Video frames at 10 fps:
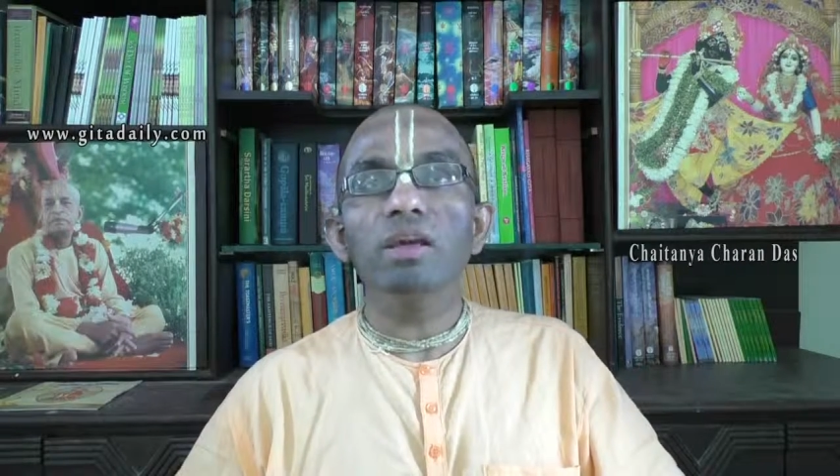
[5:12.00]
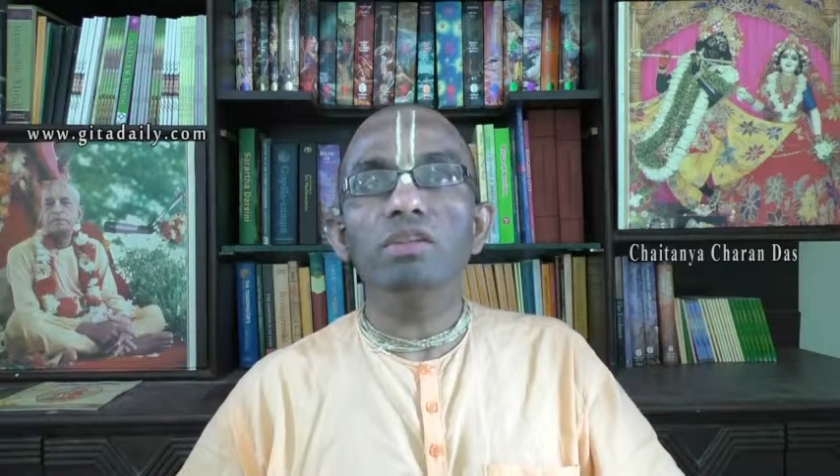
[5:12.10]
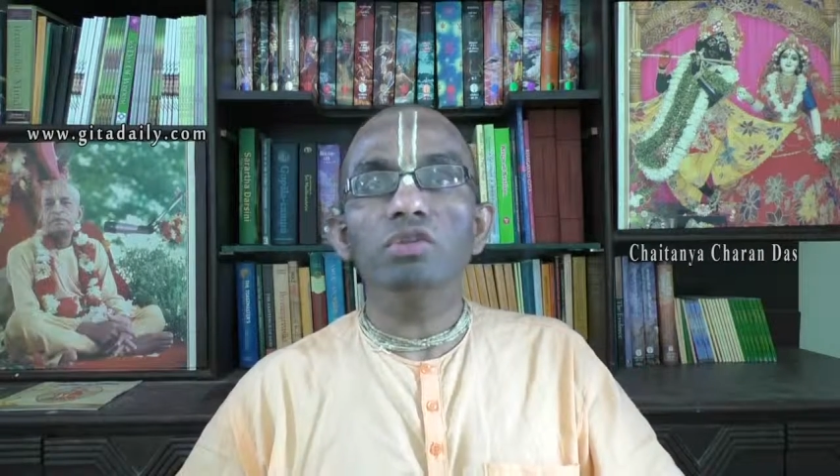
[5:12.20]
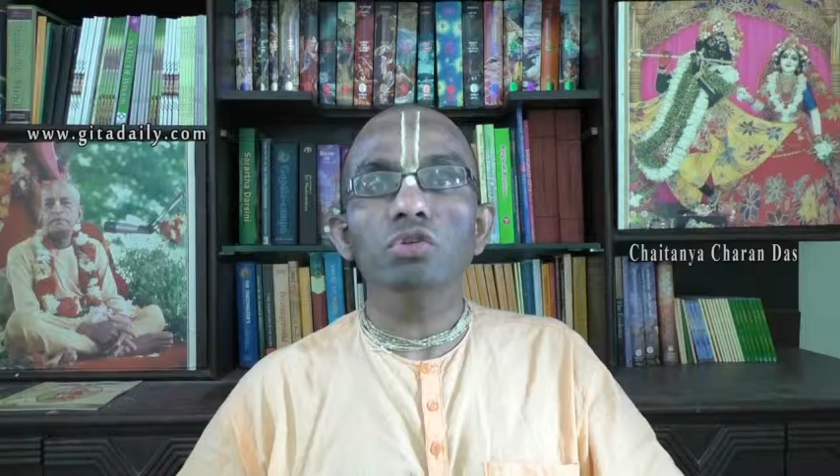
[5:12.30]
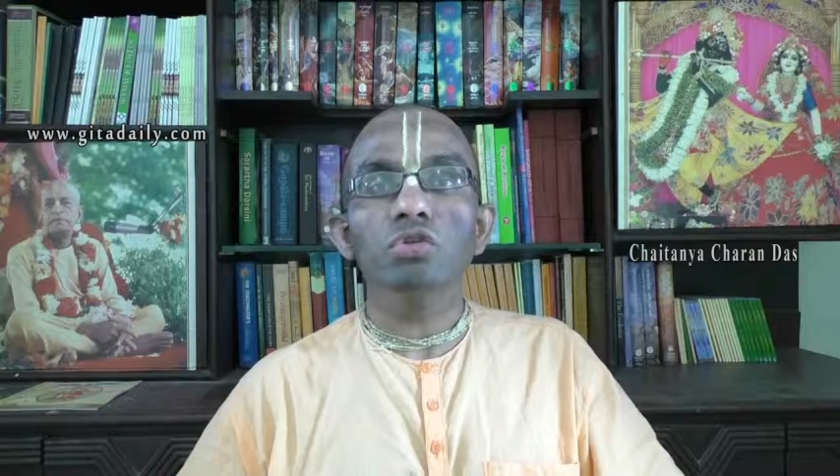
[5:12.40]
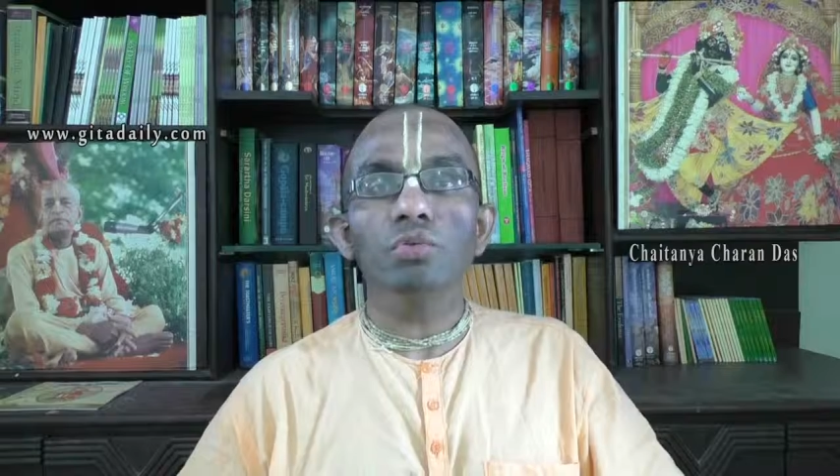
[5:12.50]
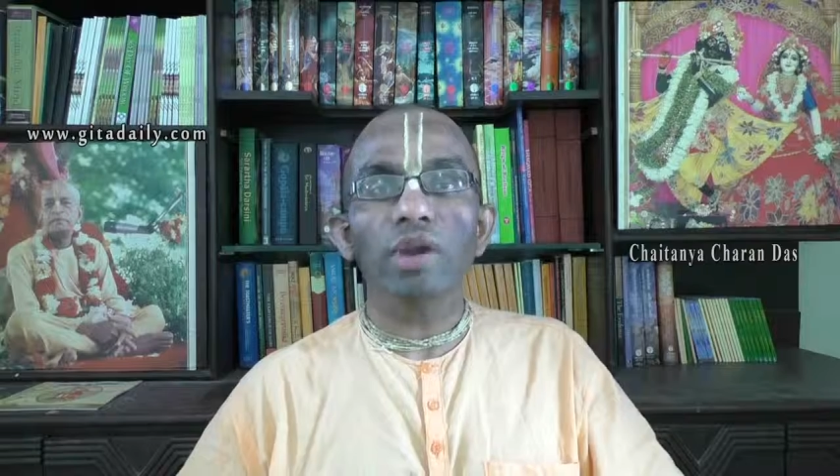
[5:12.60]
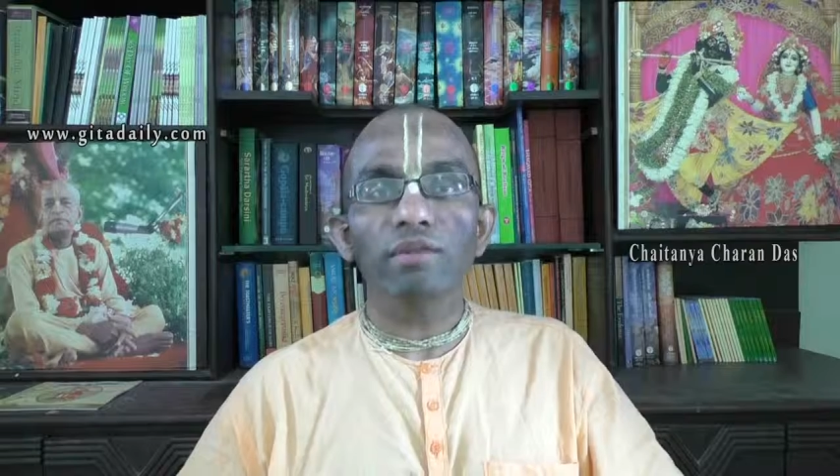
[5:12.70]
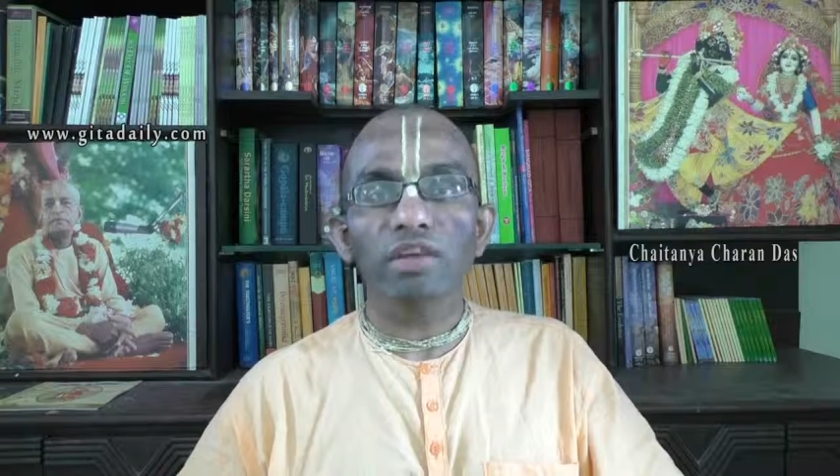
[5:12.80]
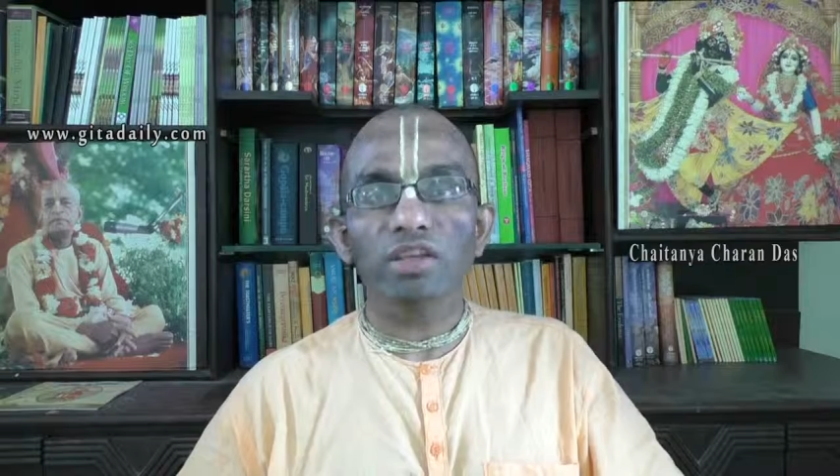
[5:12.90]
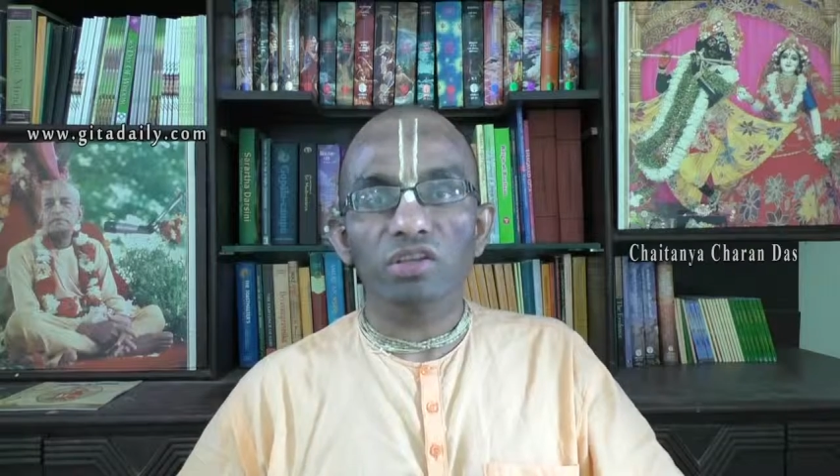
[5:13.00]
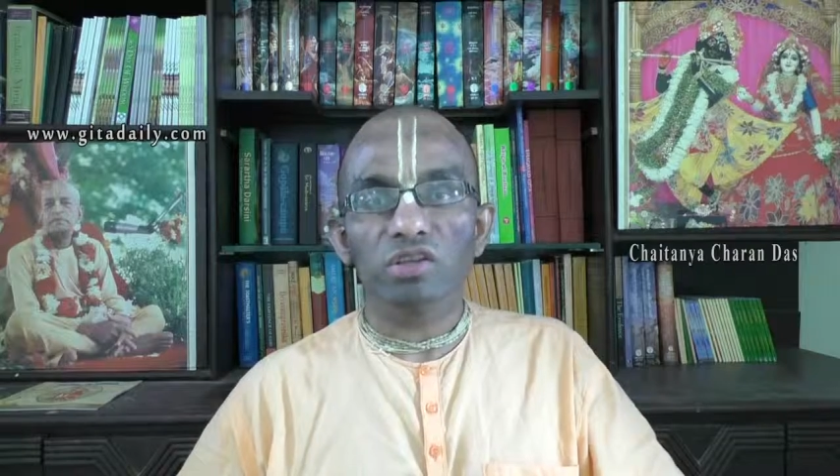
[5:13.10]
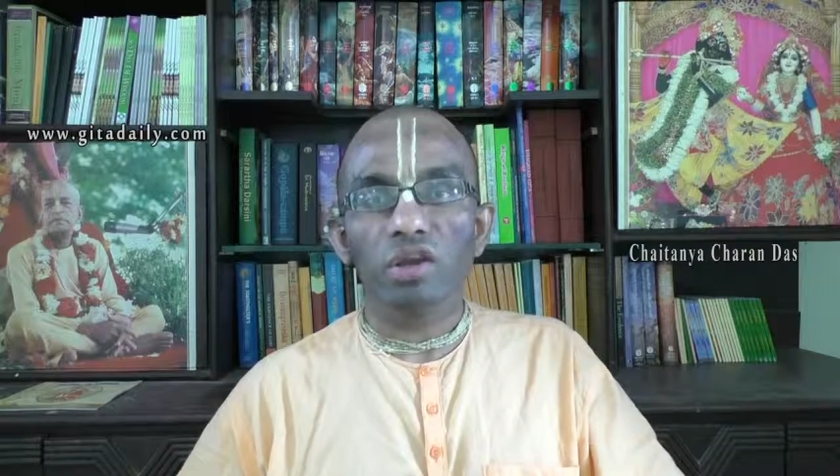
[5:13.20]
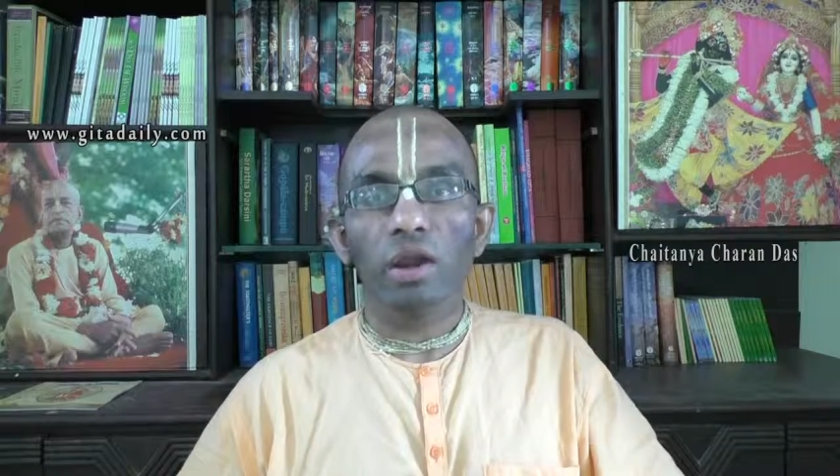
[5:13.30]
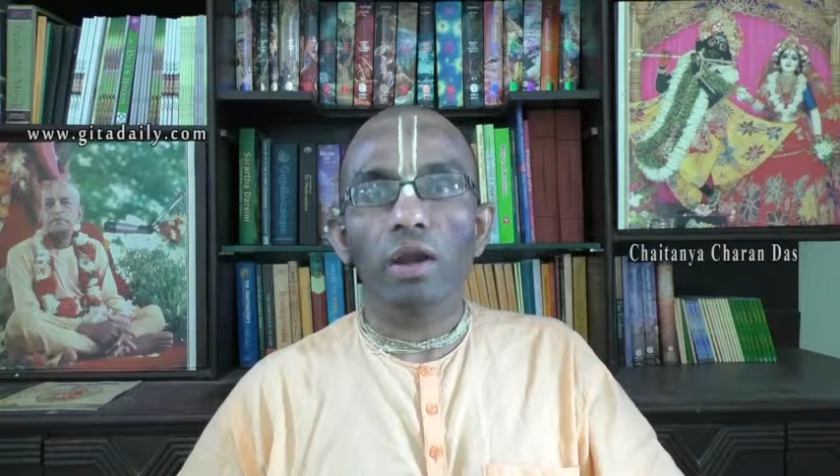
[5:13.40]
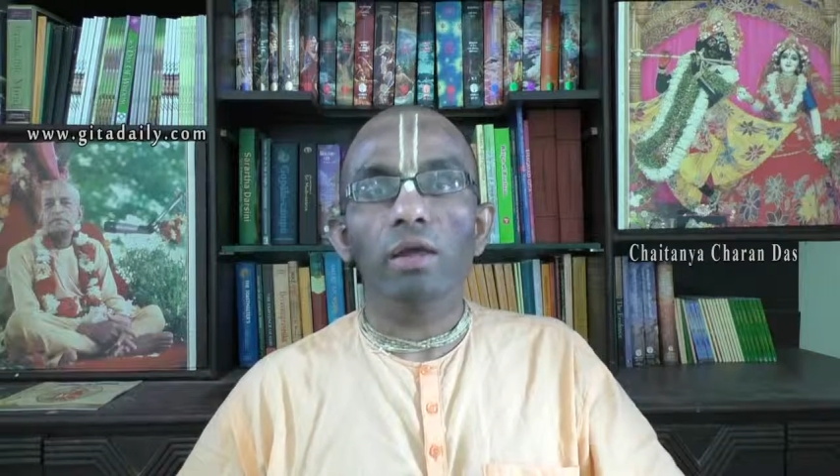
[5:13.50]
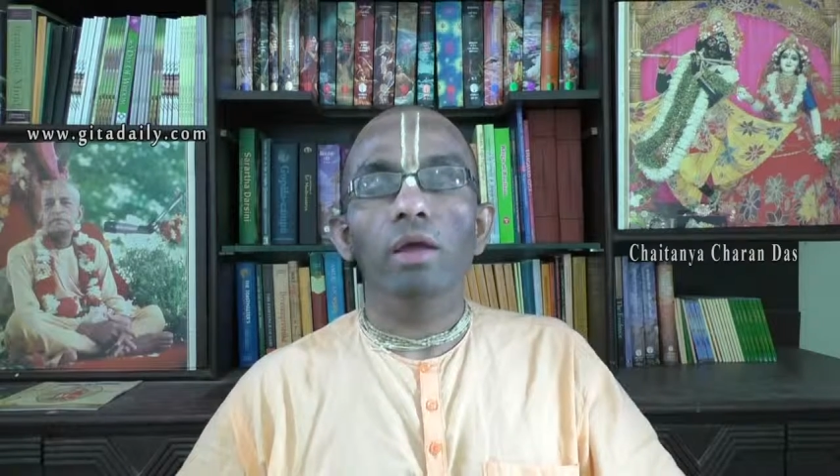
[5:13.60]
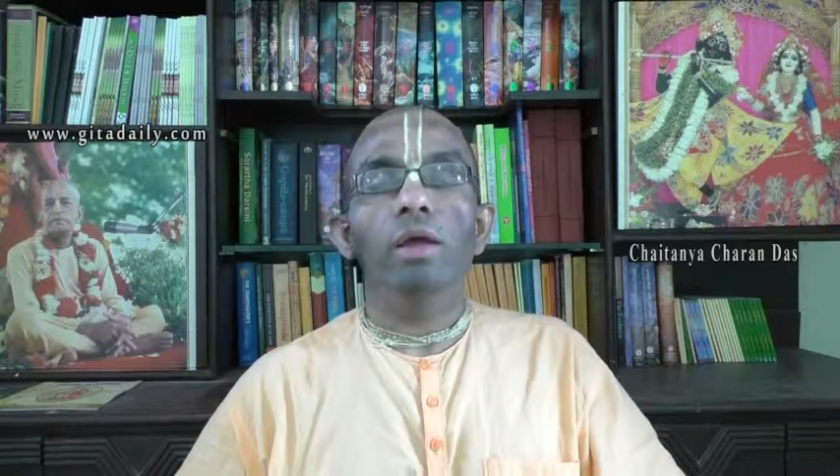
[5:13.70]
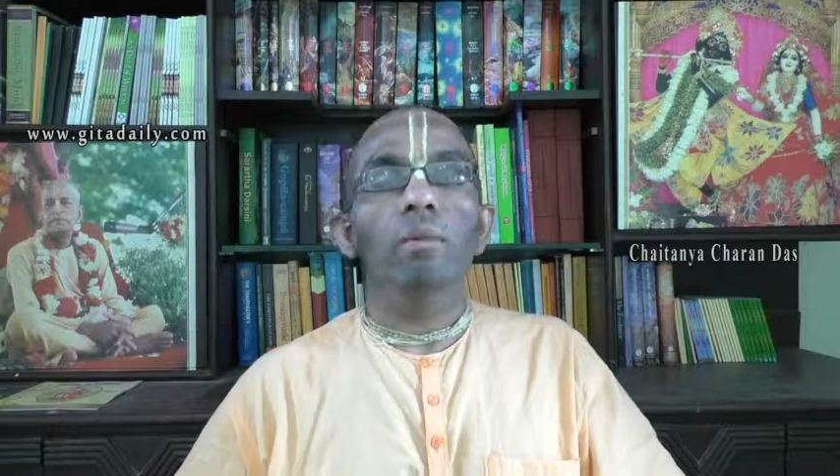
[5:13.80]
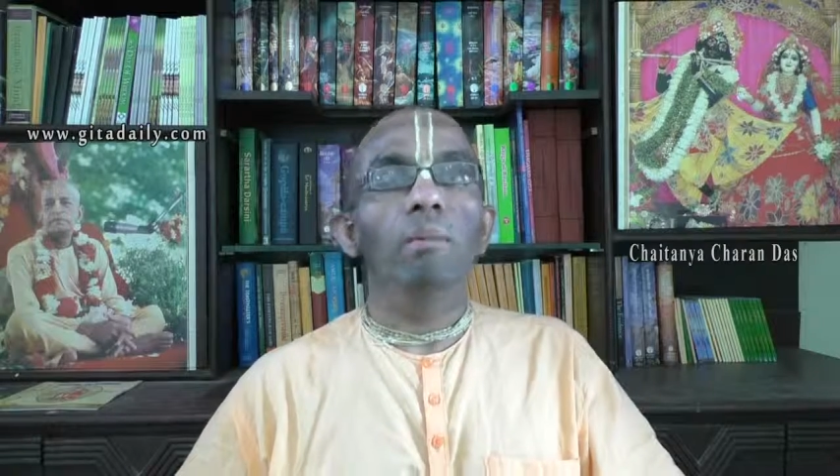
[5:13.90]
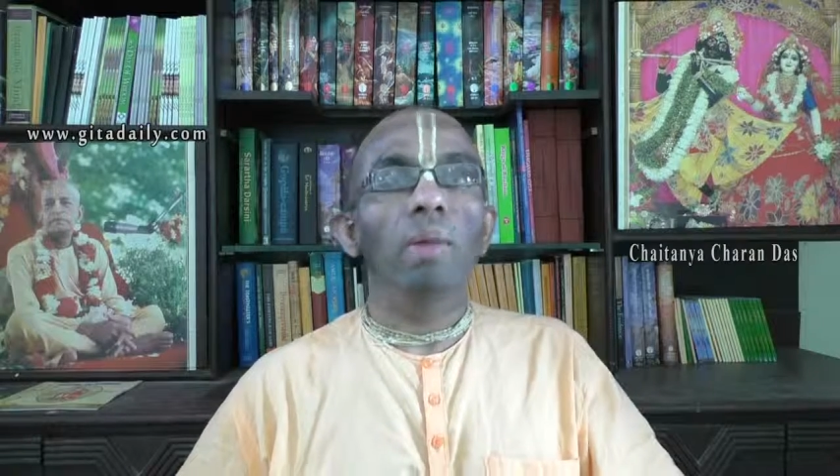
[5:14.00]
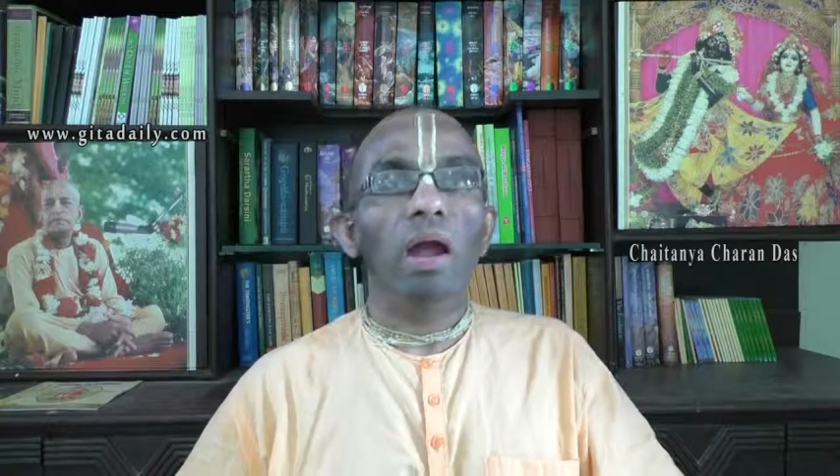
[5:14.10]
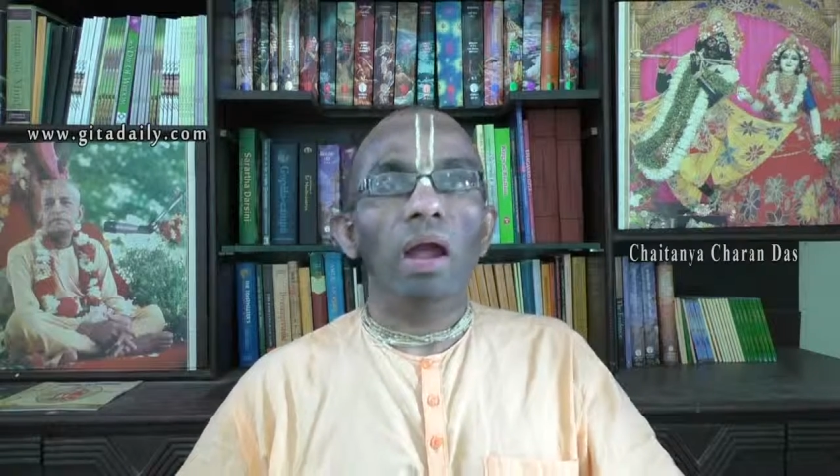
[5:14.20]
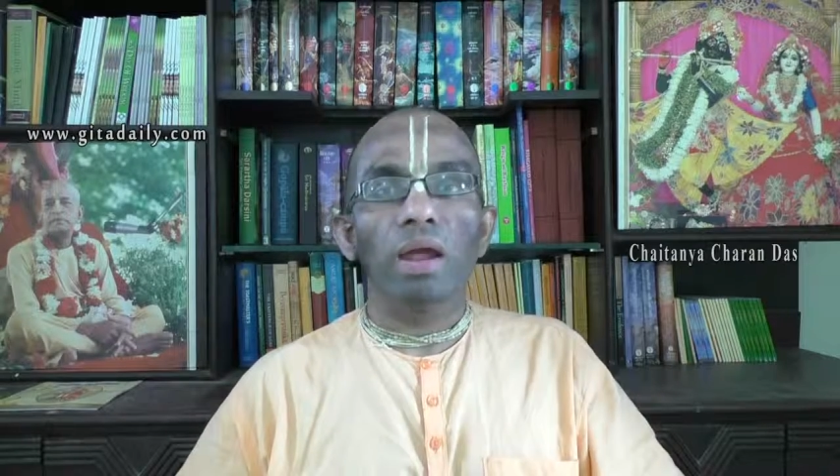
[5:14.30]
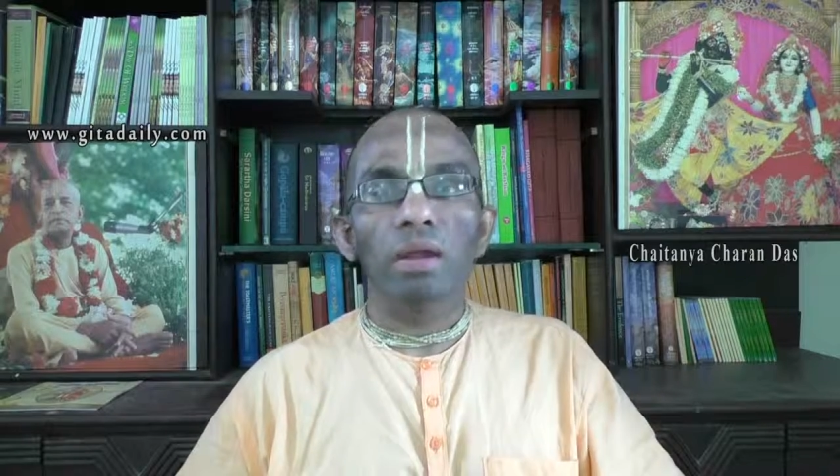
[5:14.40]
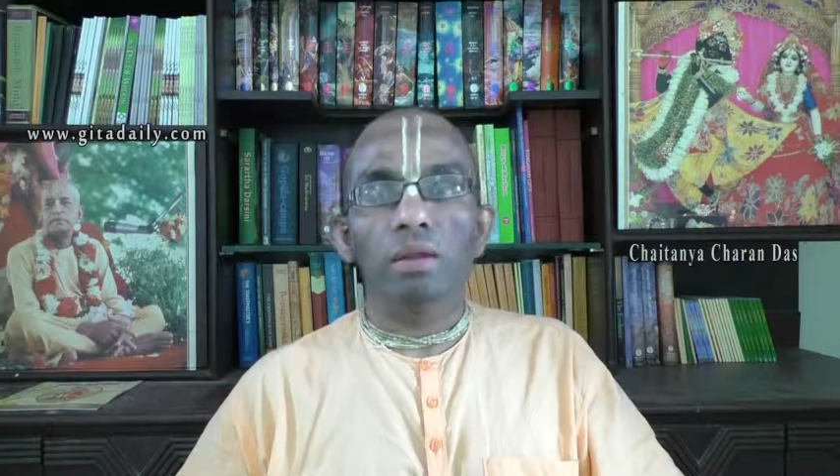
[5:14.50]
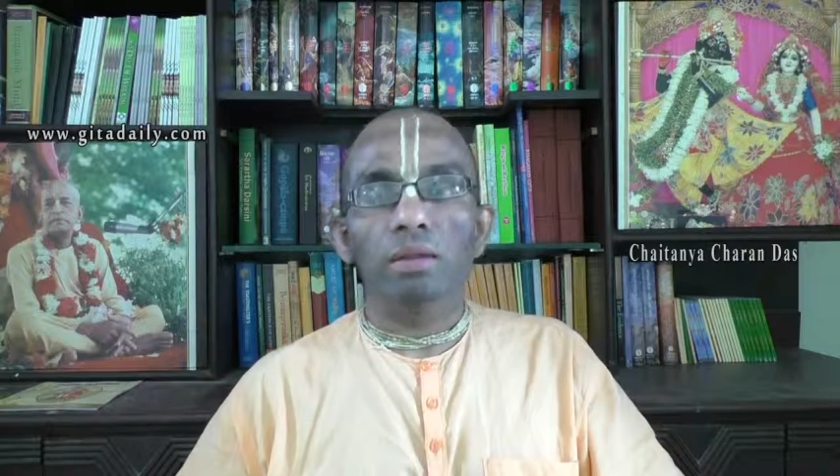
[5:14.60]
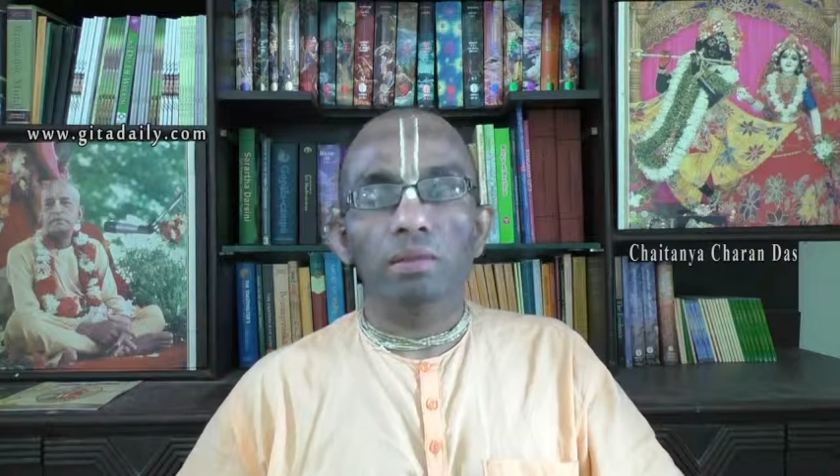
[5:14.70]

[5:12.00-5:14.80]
consumed and wasted by